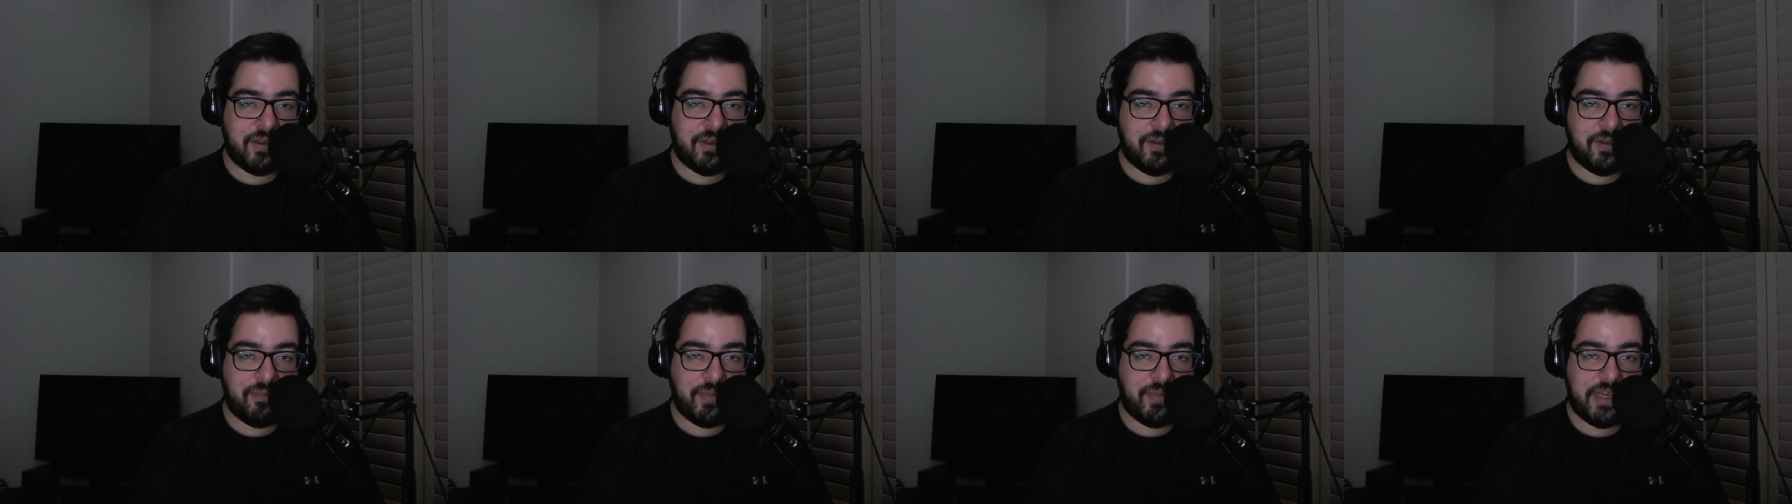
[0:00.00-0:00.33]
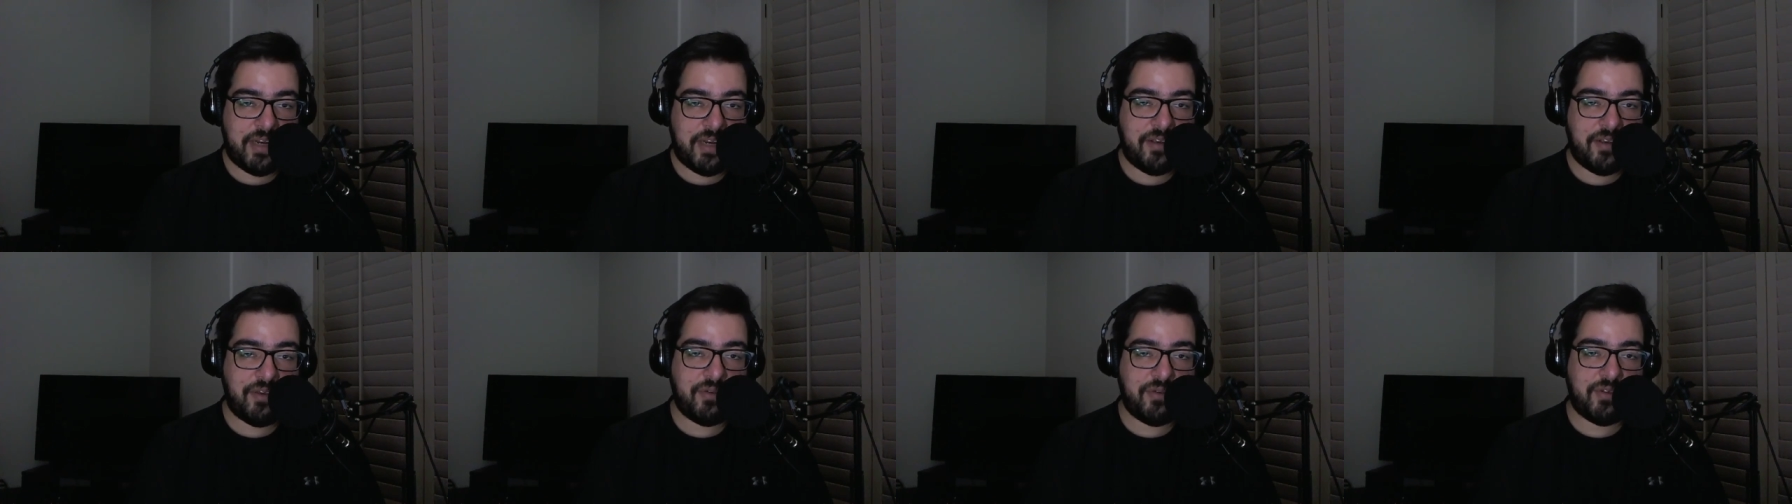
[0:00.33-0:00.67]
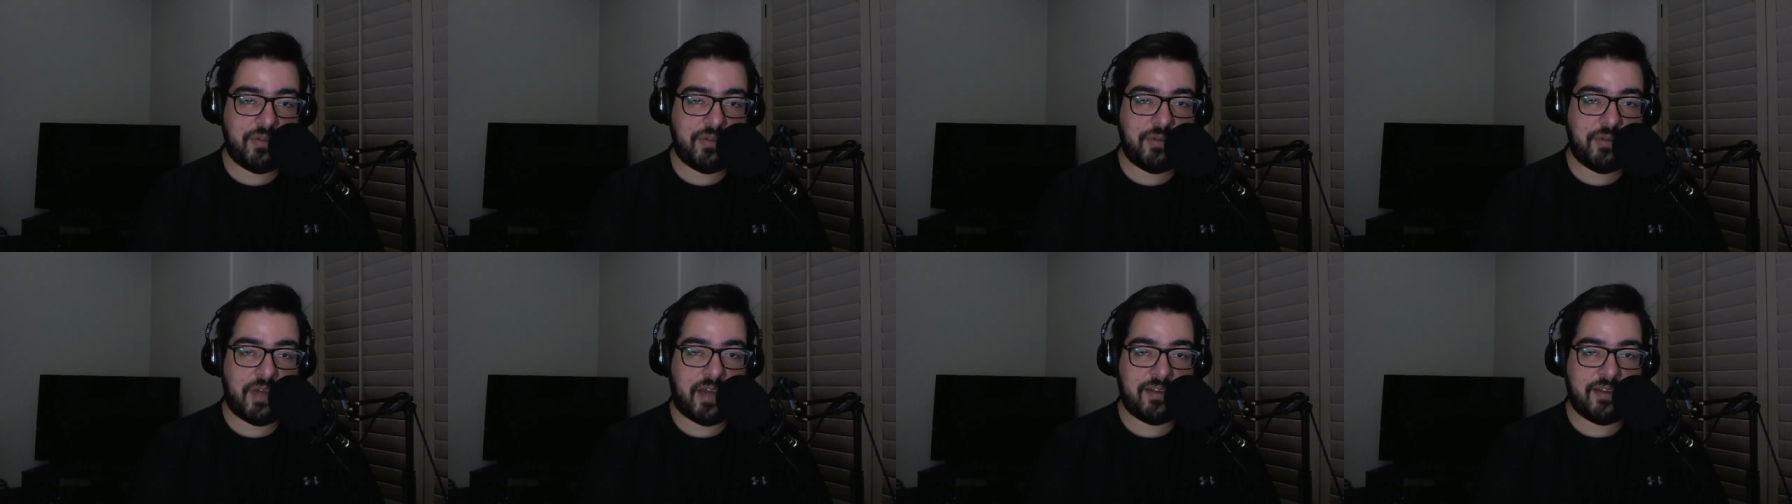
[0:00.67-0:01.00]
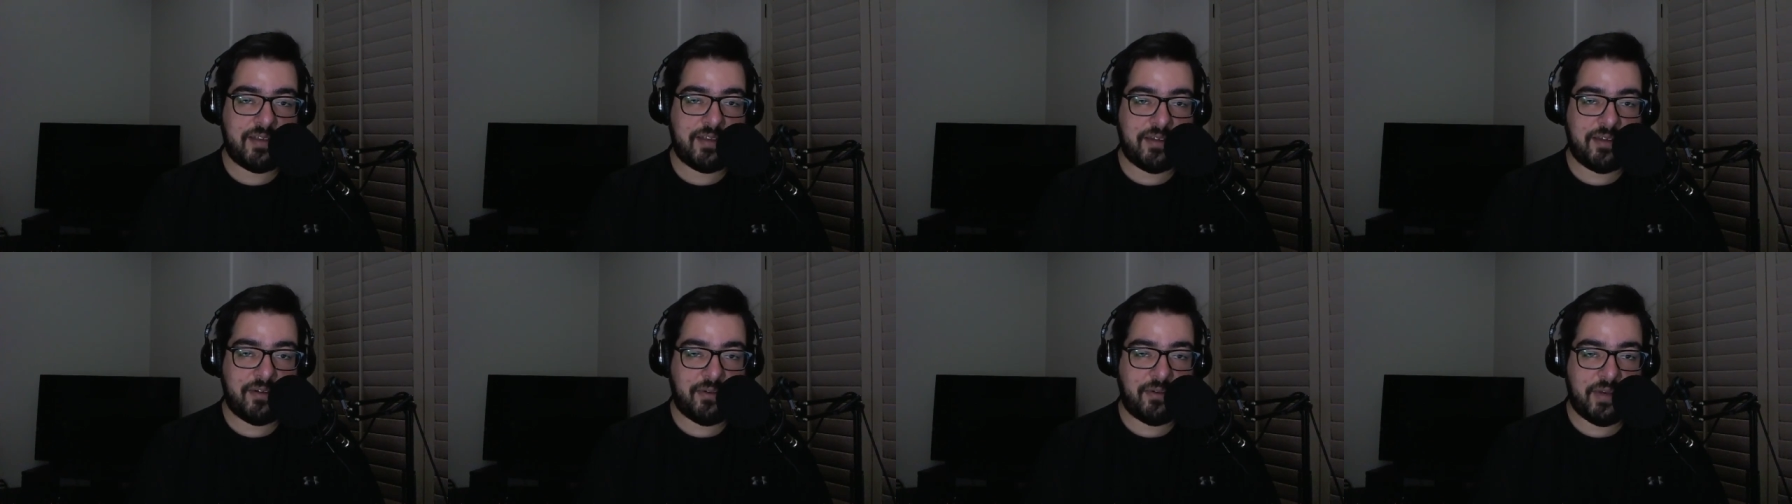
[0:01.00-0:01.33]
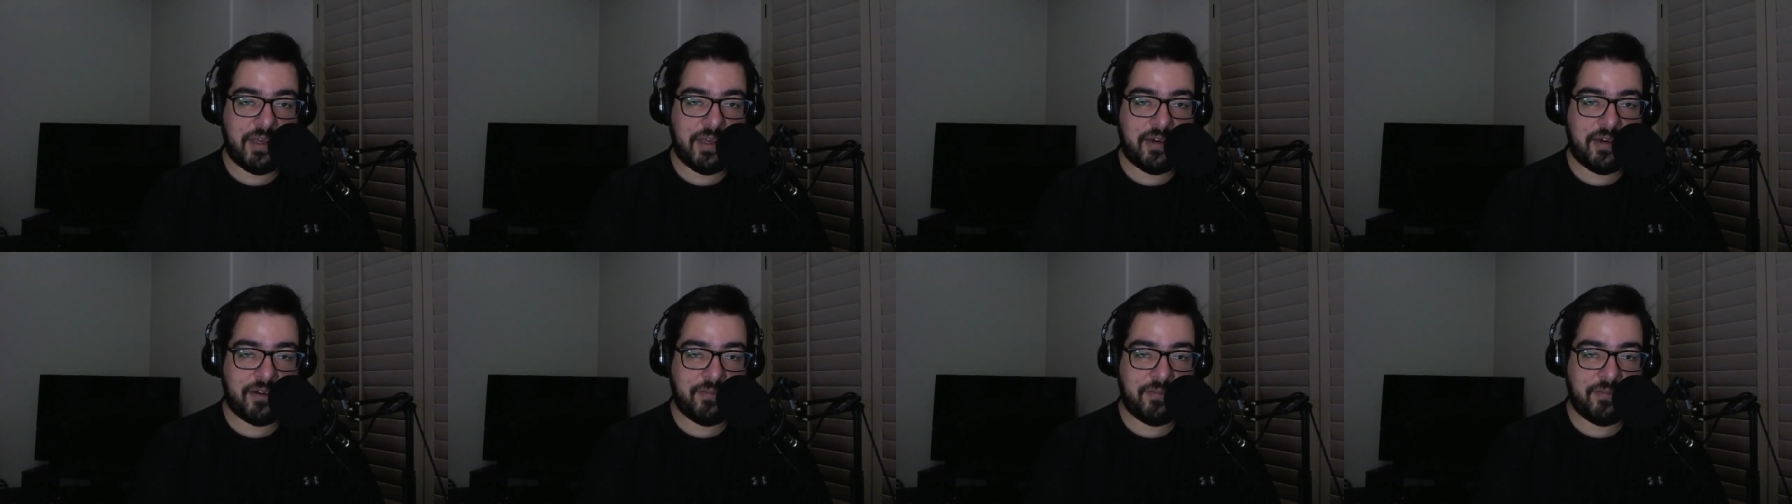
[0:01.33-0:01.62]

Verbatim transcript: being a YouTube content creator.